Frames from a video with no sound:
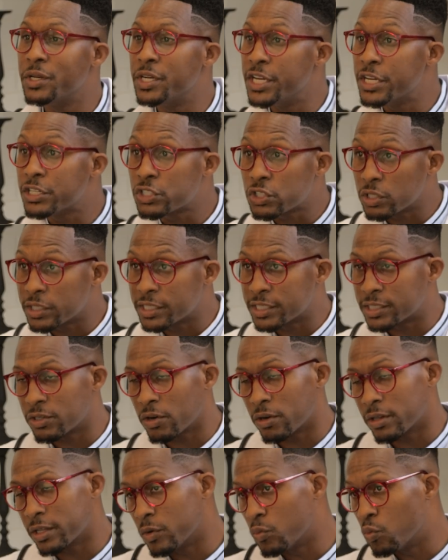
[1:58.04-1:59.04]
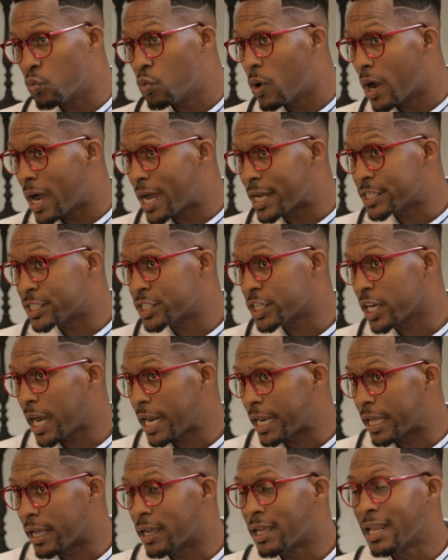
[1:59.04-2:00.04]
initially started in Wuhan,
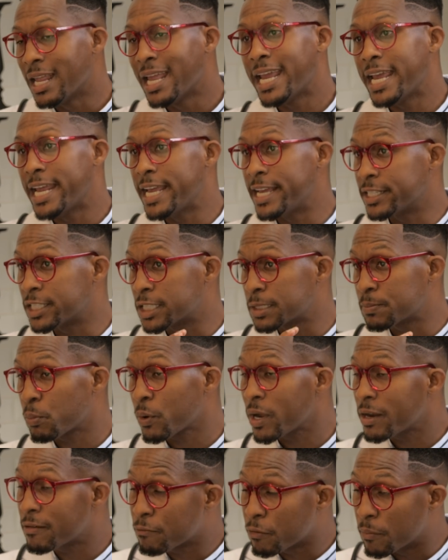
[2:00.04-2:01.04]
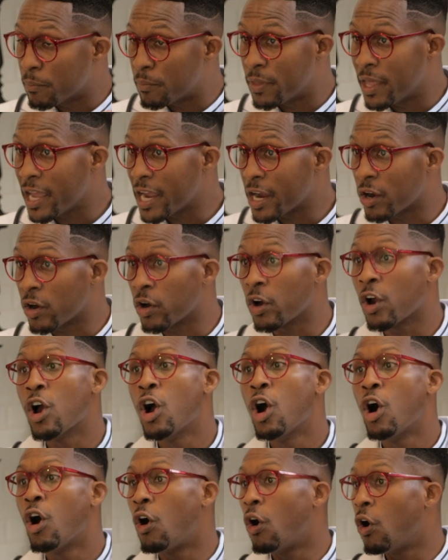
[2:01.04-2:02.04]
China, and has spread from there
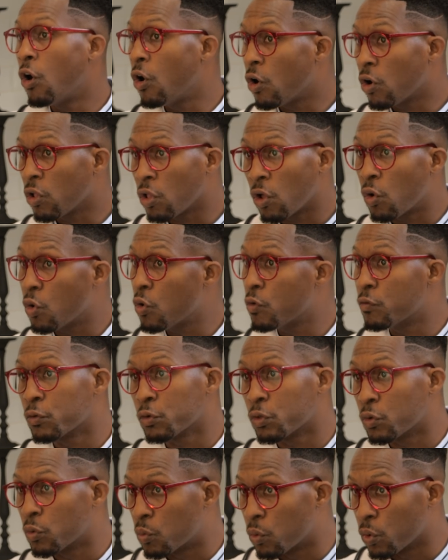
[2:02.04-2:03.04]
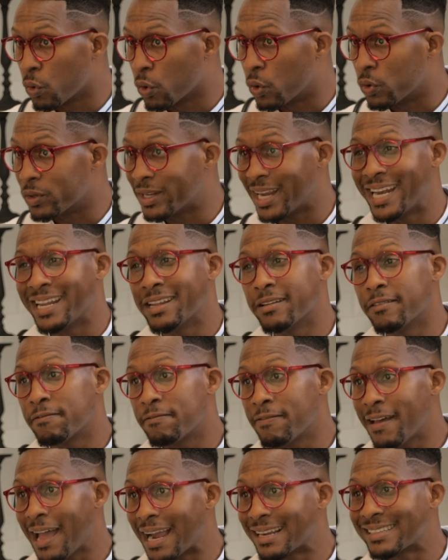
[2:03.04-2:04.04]
all over the world. And in
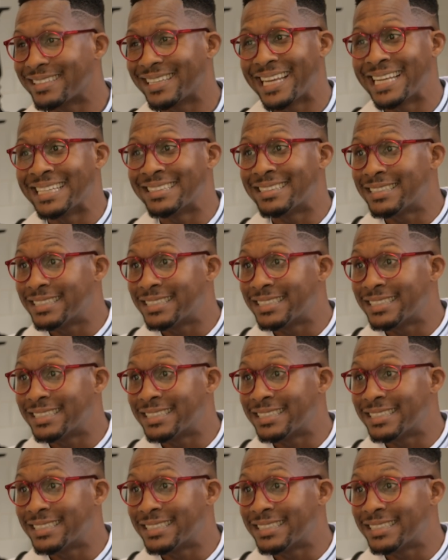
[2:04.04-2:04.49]
fact, it